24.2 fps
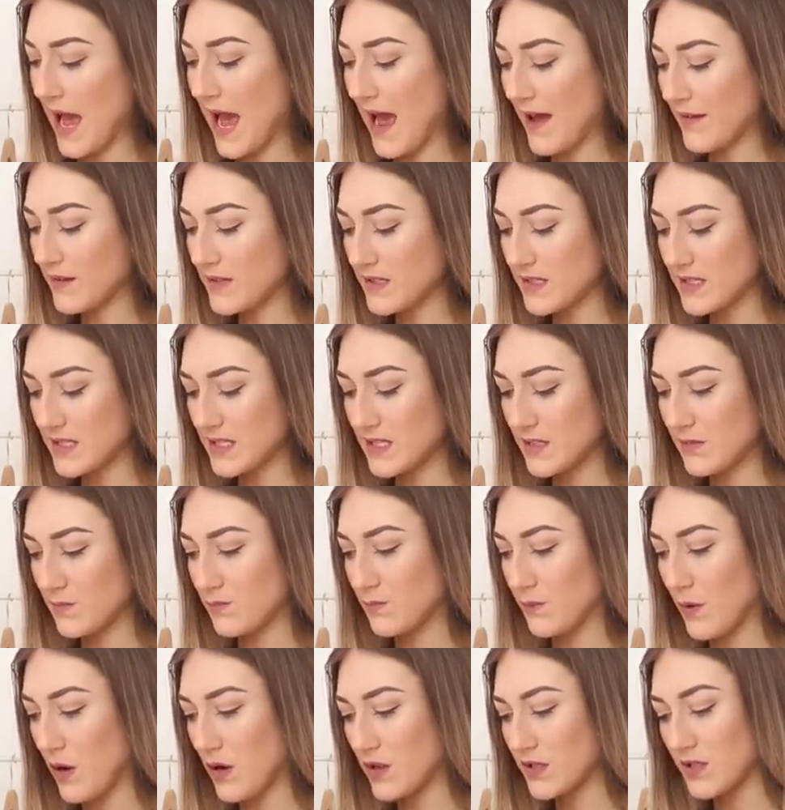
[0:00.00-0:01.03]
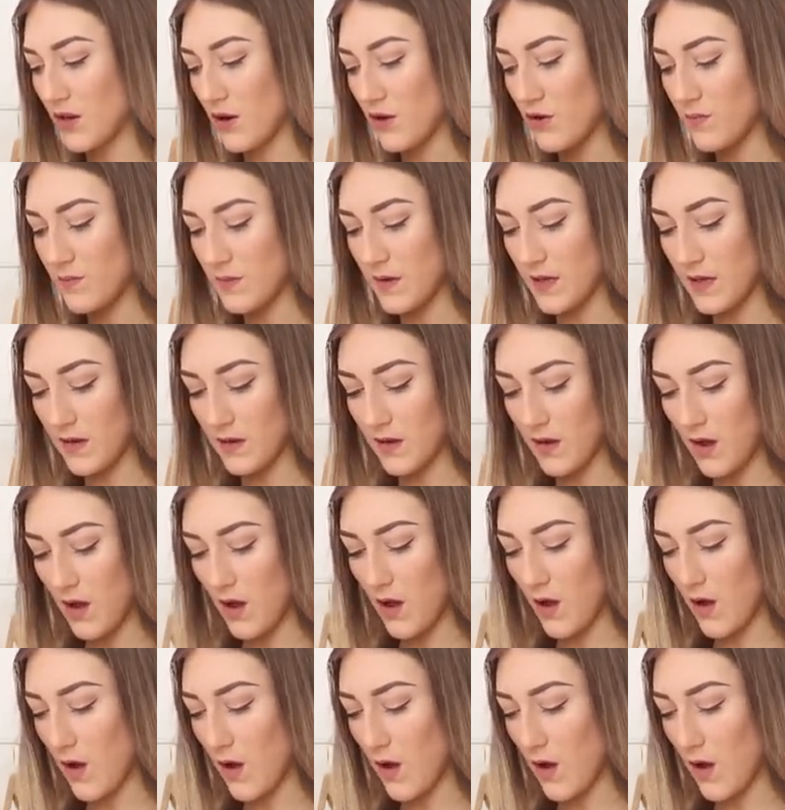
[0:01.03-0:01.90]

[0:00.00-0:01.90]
have this box open.